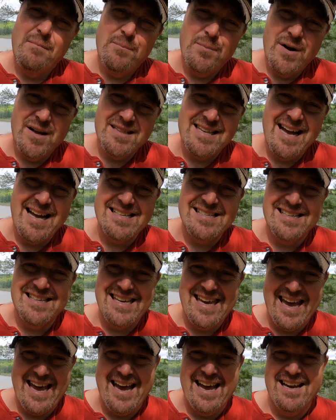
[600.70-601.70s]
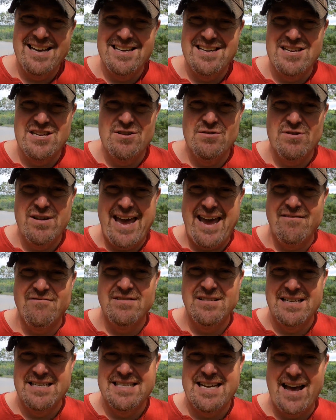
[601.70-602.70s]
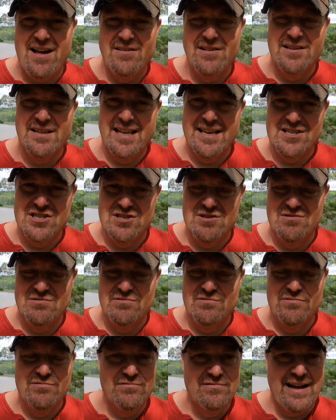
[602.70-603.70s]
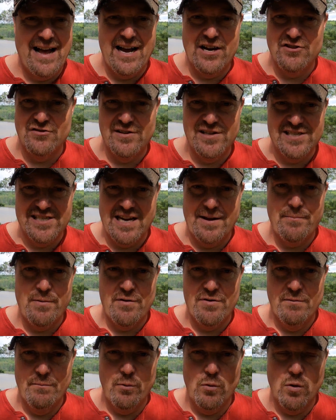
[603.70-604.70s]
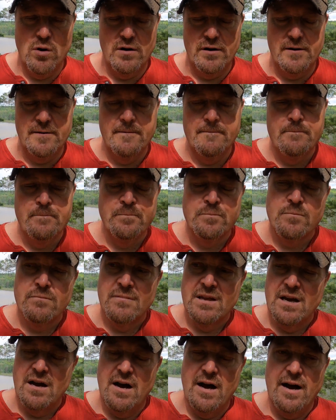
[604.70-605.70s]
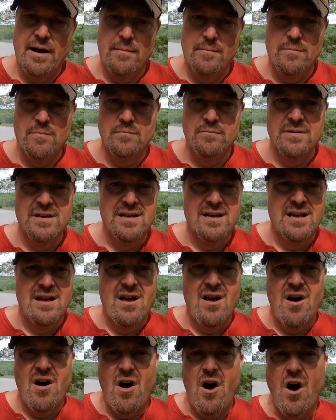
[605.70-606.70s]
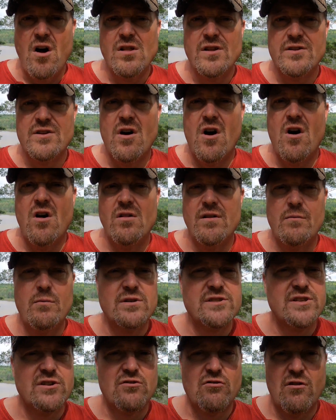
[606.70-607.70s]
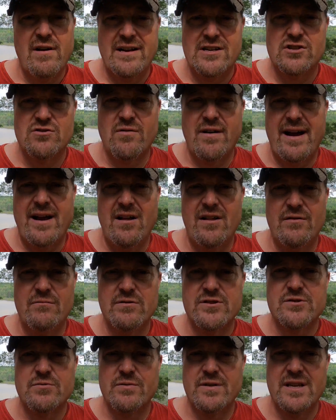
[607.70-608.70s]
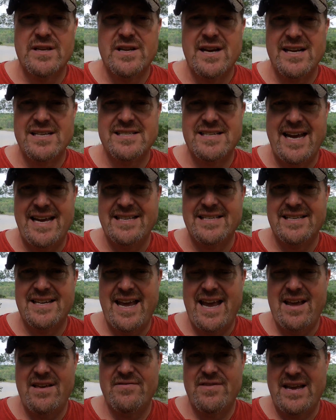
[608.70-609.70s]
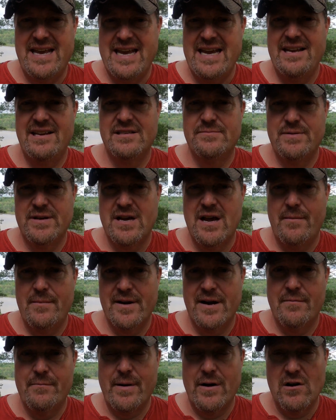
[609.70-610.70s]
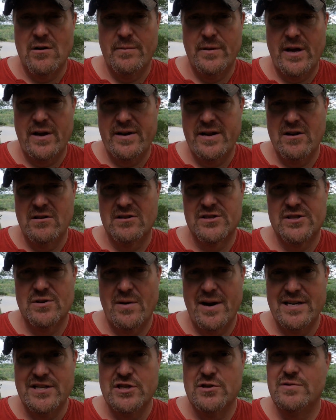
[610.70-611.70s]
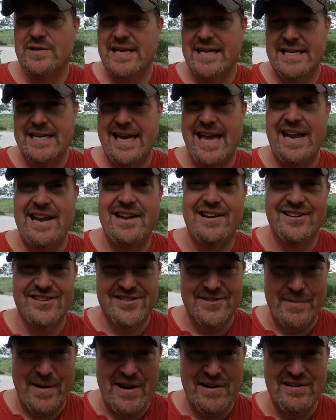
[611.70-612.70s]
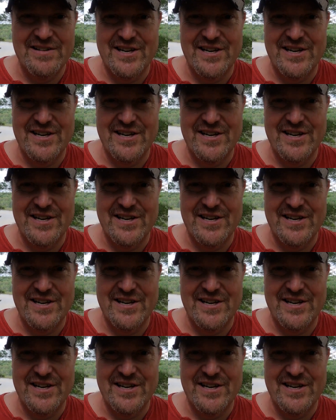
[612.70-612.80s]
But that's, again, you can't really tell unless you actually step on the board. All in all, it was a great trail. It was a really nice day today. The heat is becoming unbearable out here, so I do need to get into some air